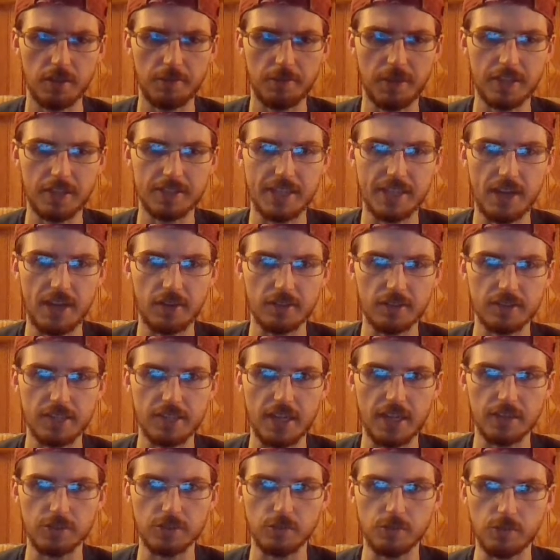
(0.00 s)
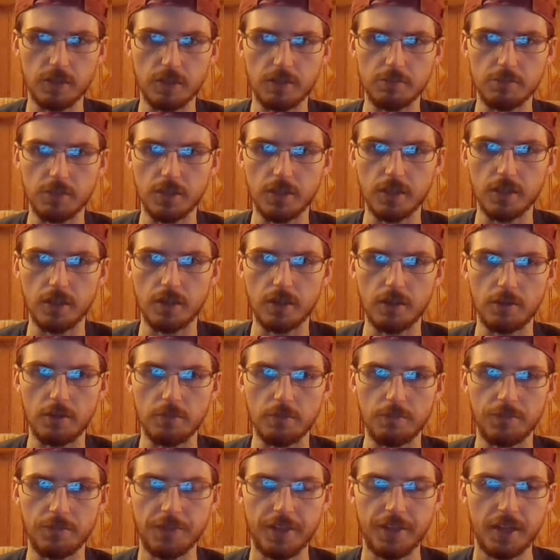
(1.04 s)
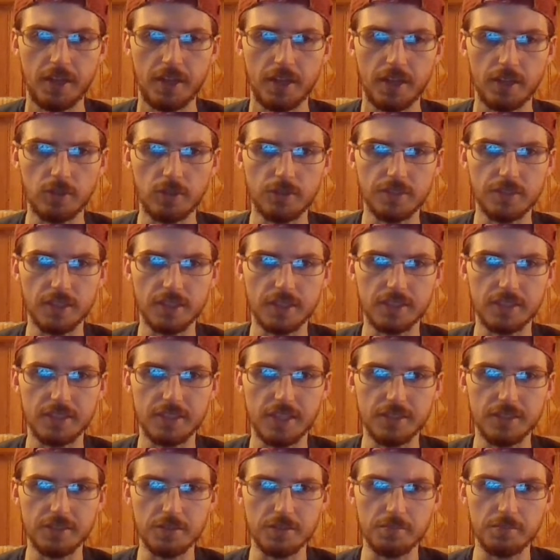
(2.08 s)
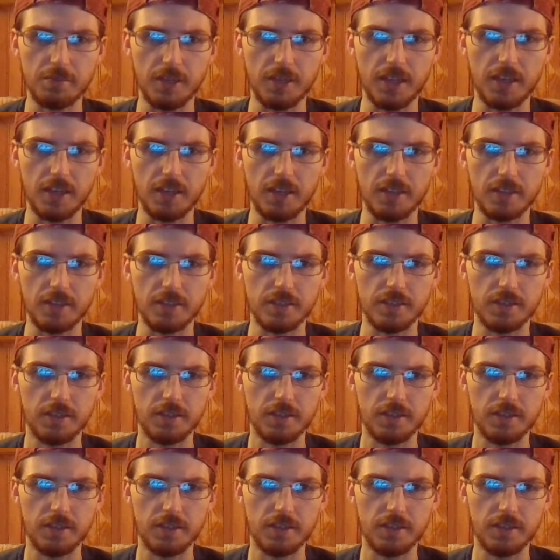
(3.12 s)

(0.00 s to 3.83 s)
I doubt it's Tatooine, but it looks like a desert planet